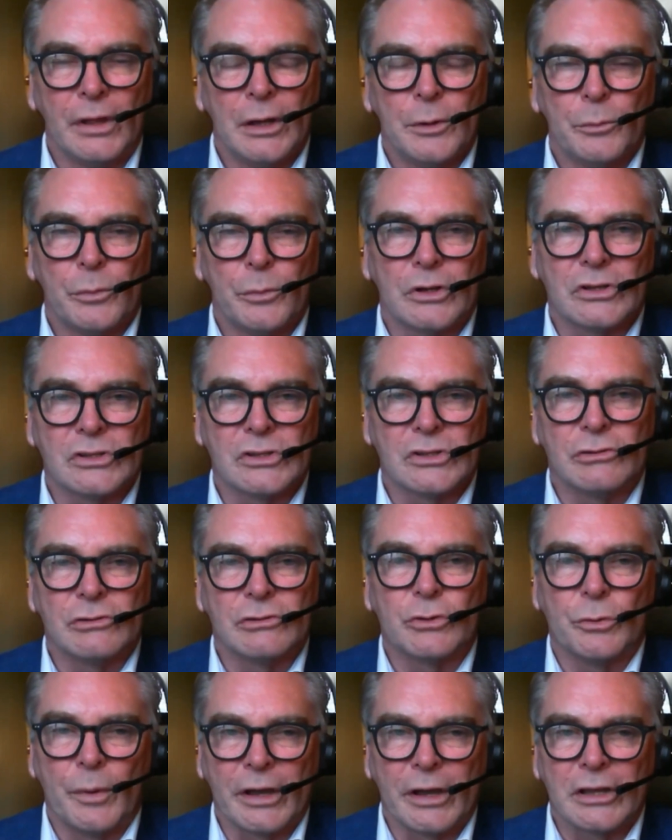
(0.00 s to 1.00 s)
because
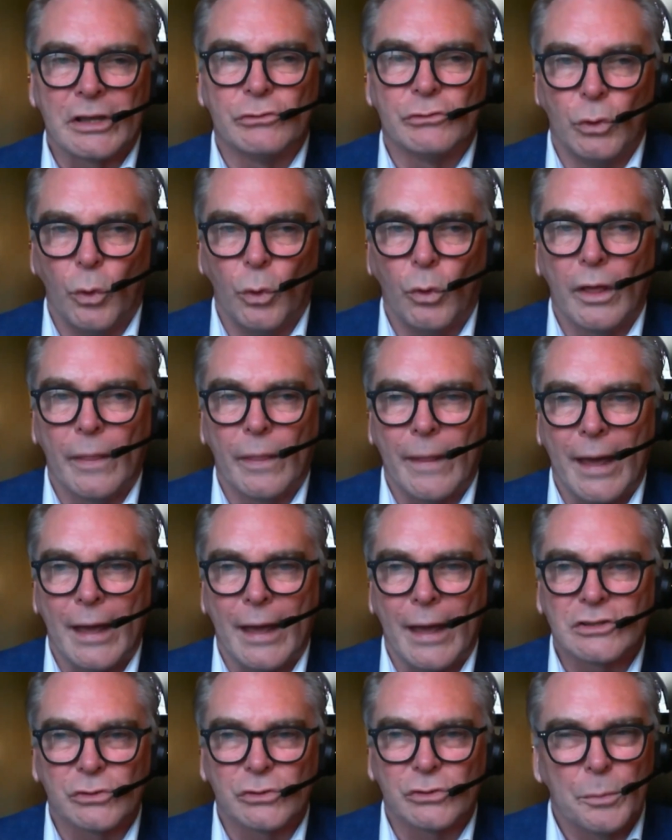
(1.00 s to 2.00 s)
central banks are all at
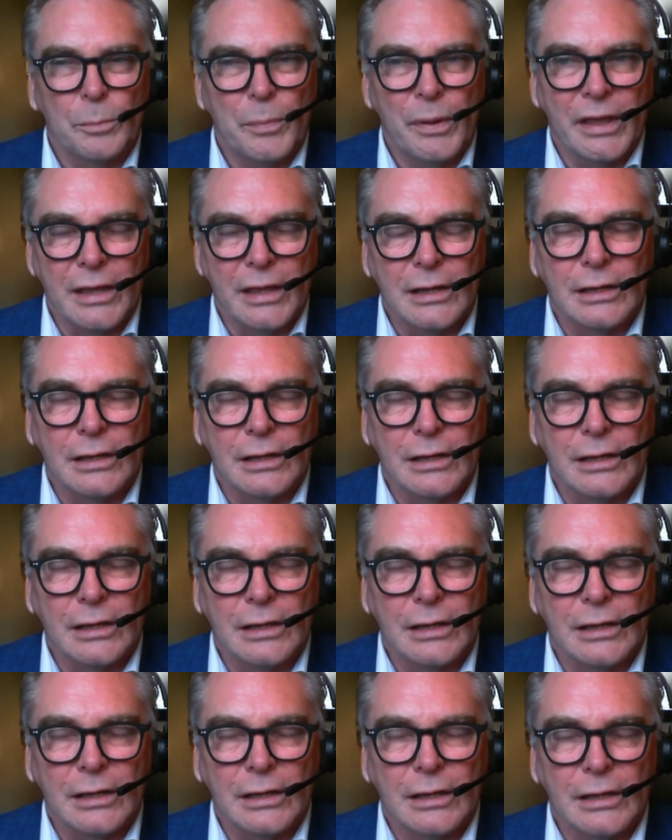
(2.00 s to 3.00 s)
that sort of peak
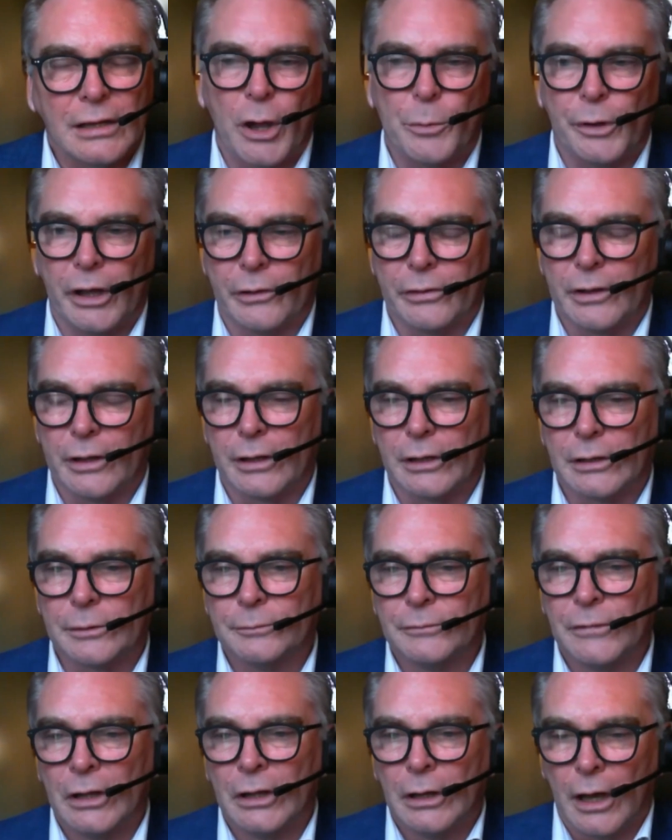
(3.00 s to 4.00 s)
level at the moment. I think
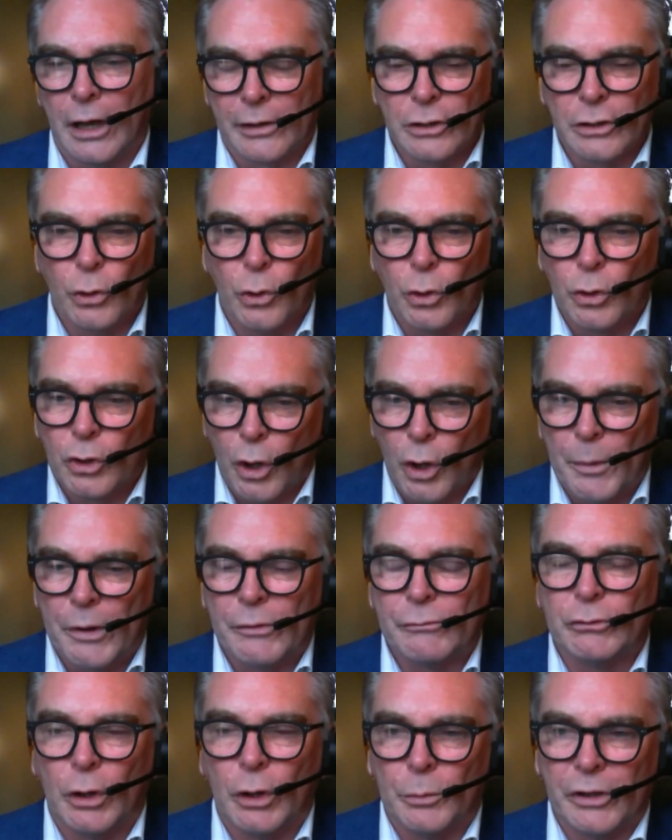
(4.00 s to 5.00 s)
your
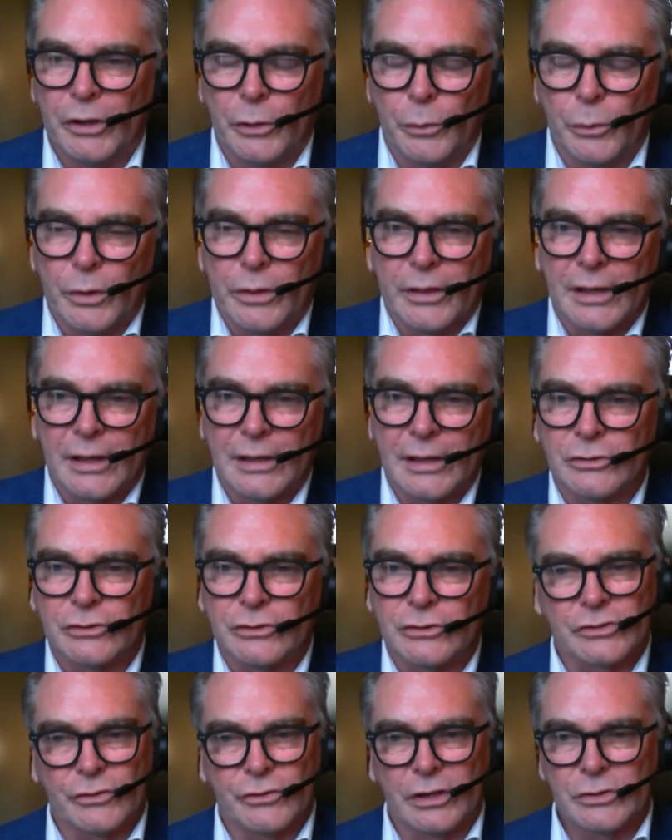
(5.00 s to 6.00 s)
comment, Robert, that we think
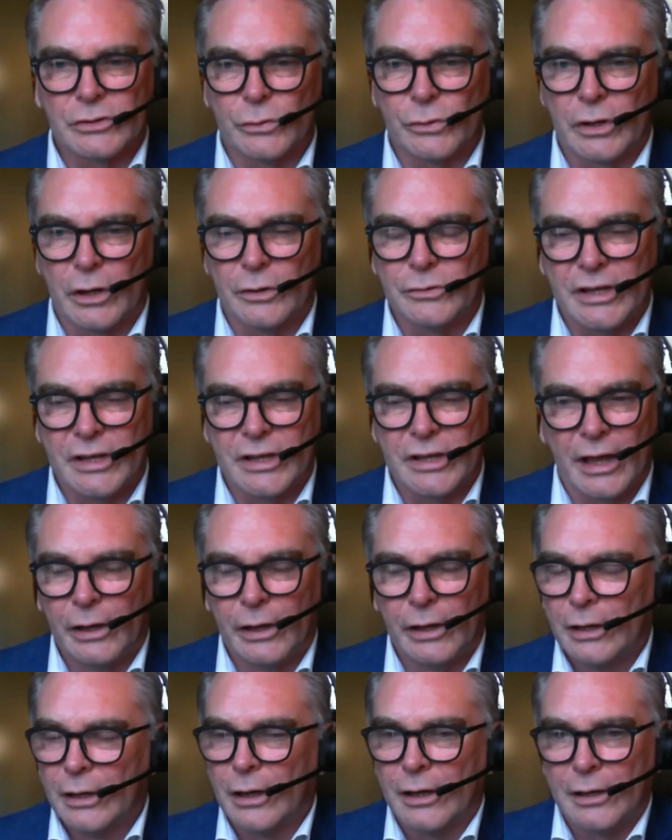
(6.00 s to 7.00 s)
interest rates will go down,
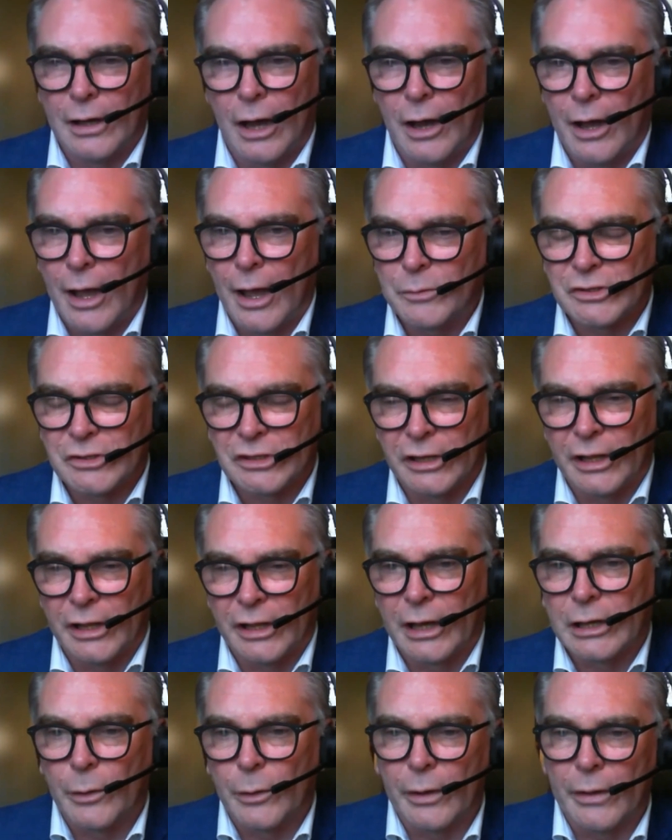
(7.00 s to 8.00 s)
I absolutely
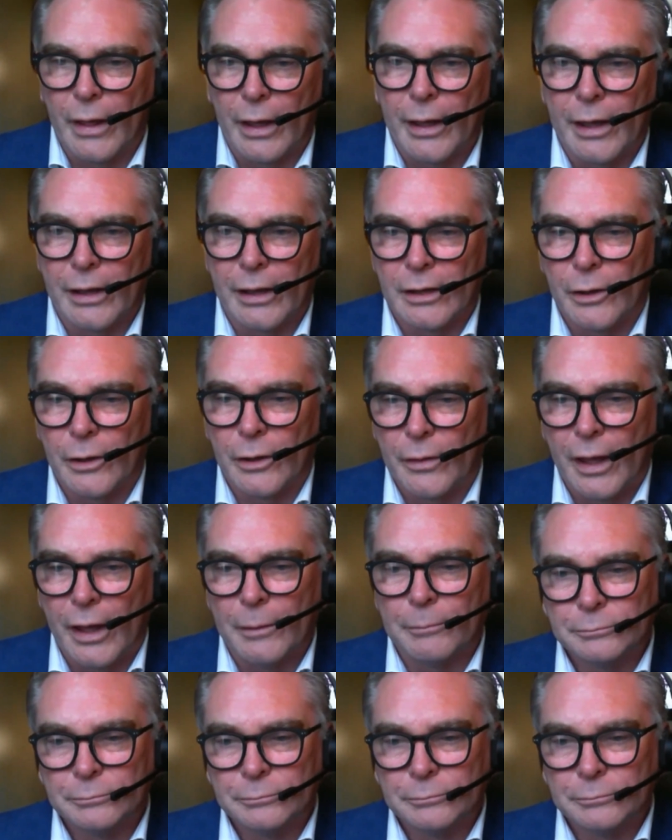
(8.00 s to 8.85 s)
echo that.